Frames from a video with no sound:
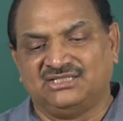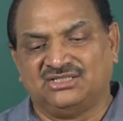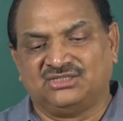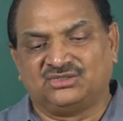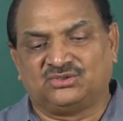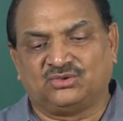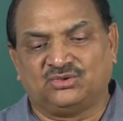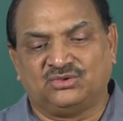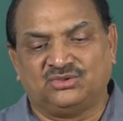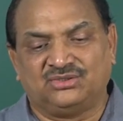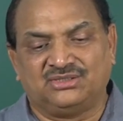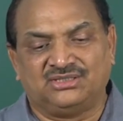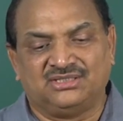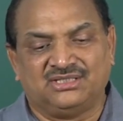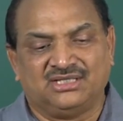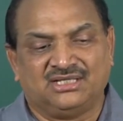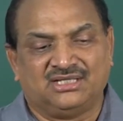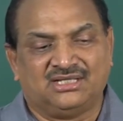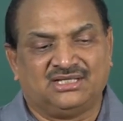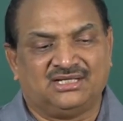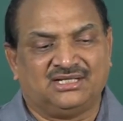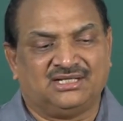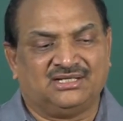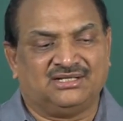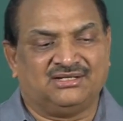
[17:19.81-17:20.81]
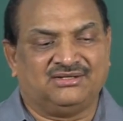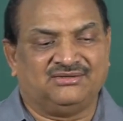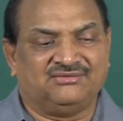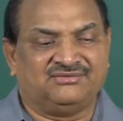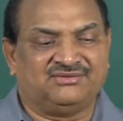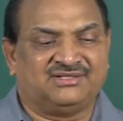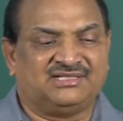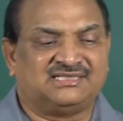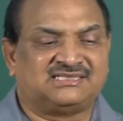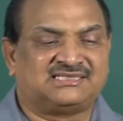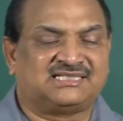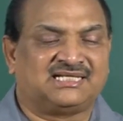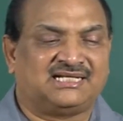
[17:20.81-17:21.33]
So
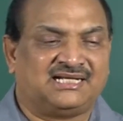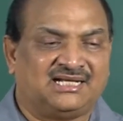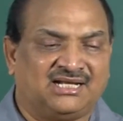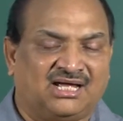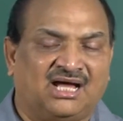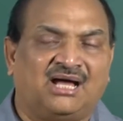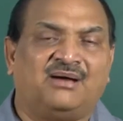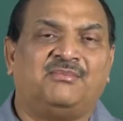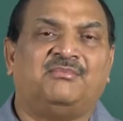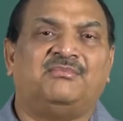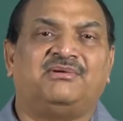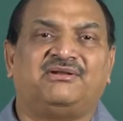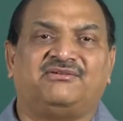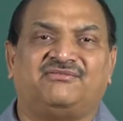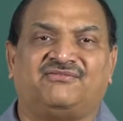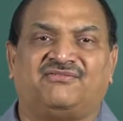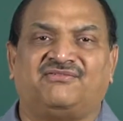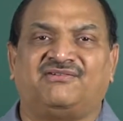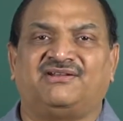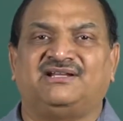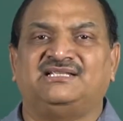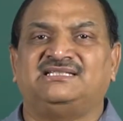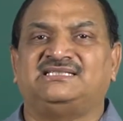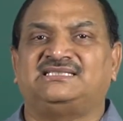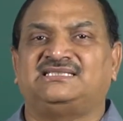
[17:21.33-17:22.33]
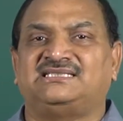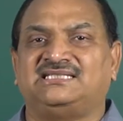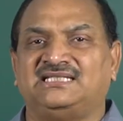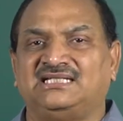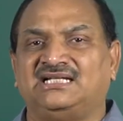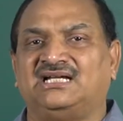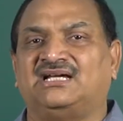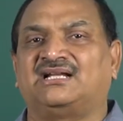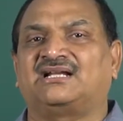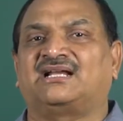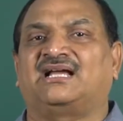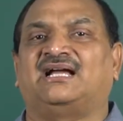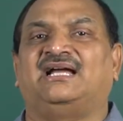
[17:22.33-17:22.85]
it's a norm referencing
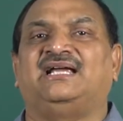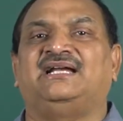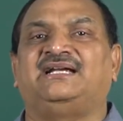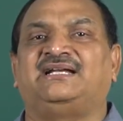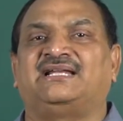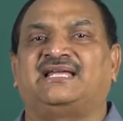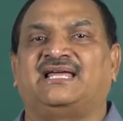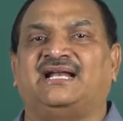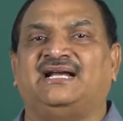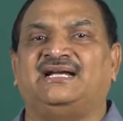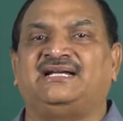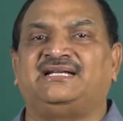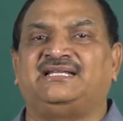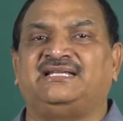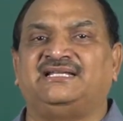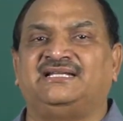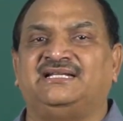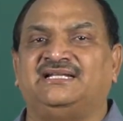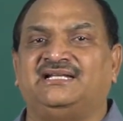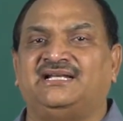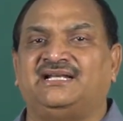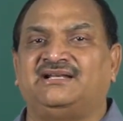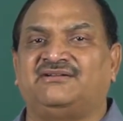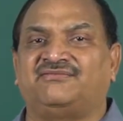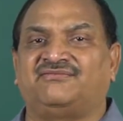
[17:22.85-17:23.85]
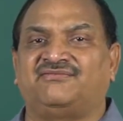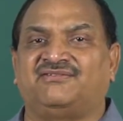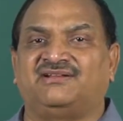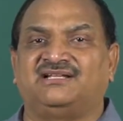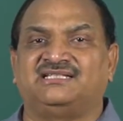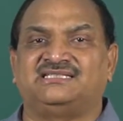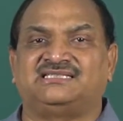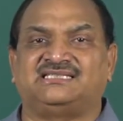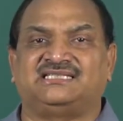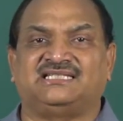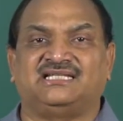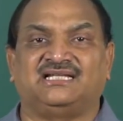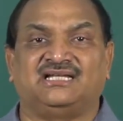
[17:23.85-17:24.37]
or criterion
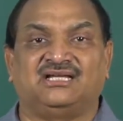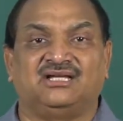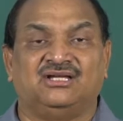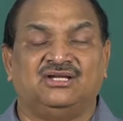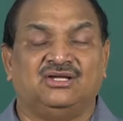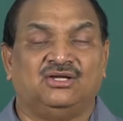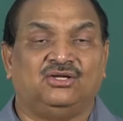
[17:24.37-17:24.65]
referencing.